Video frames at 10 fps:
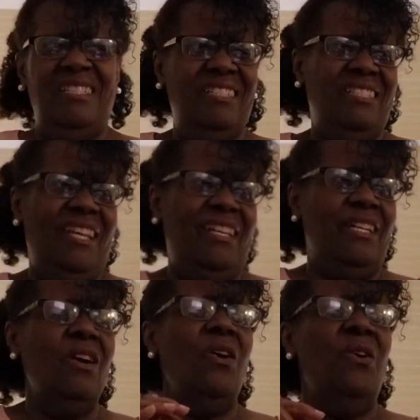she's like,
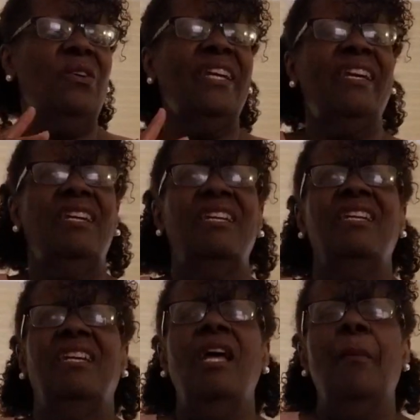okay,
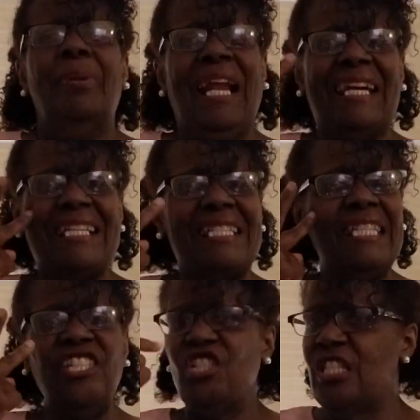but I could
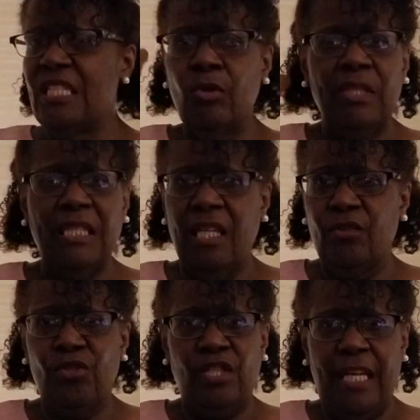see she still didn't
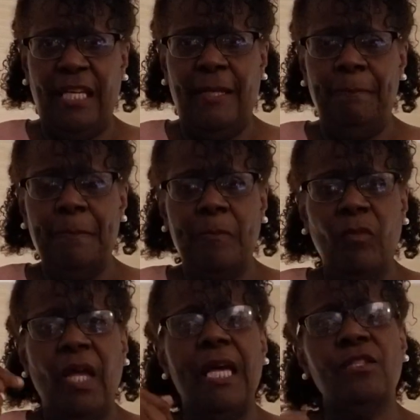understand.
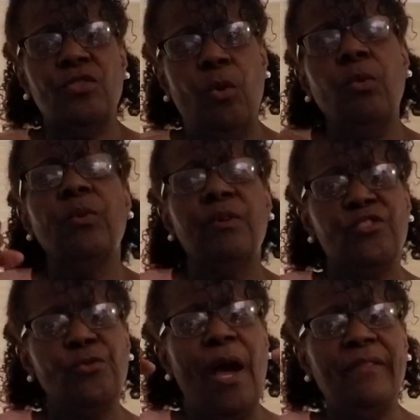And so when we were
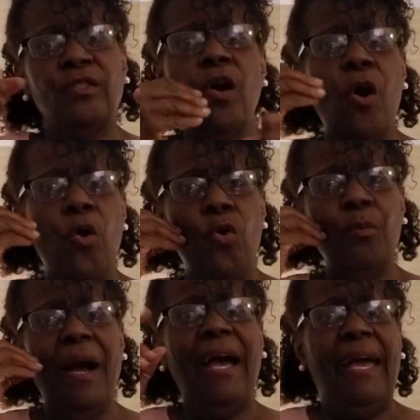driving
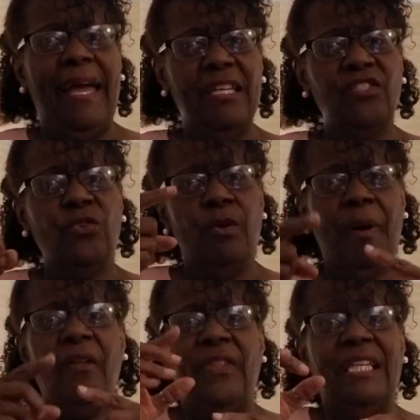home, I asked her
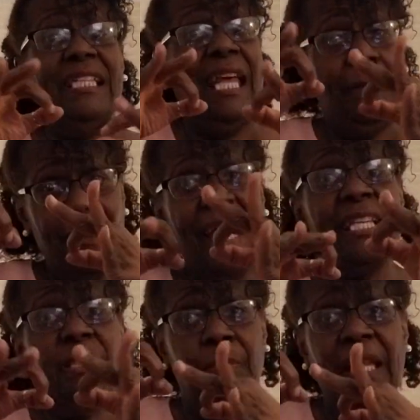about that, and I
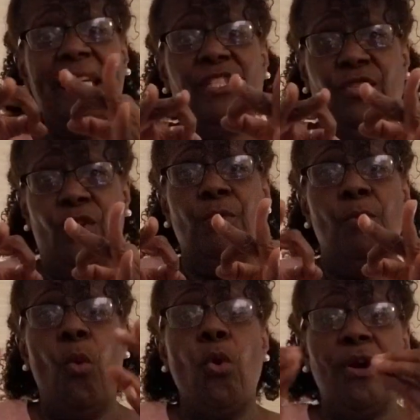explained to her
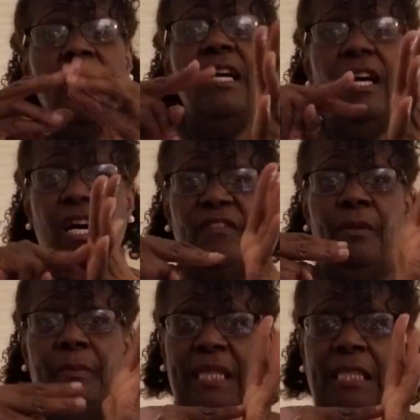more of the
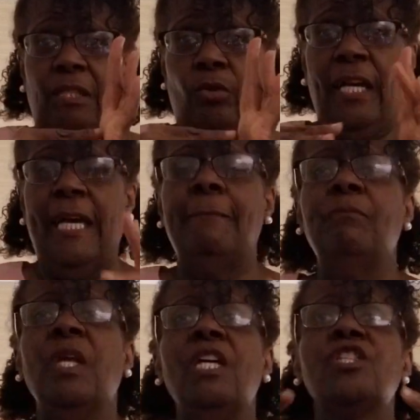meaning, okay?
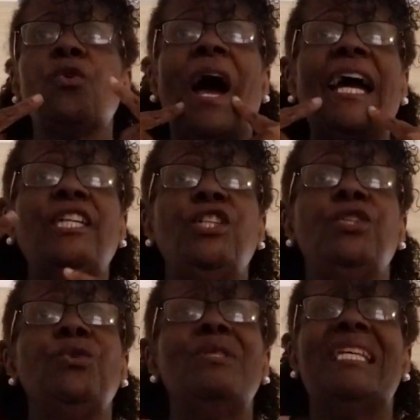So I
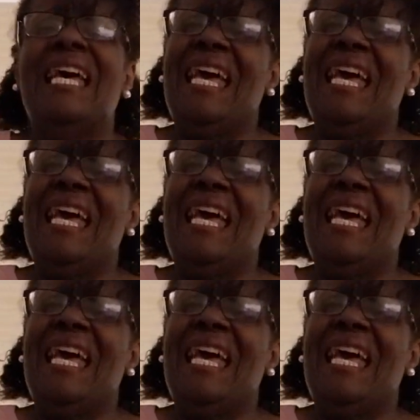use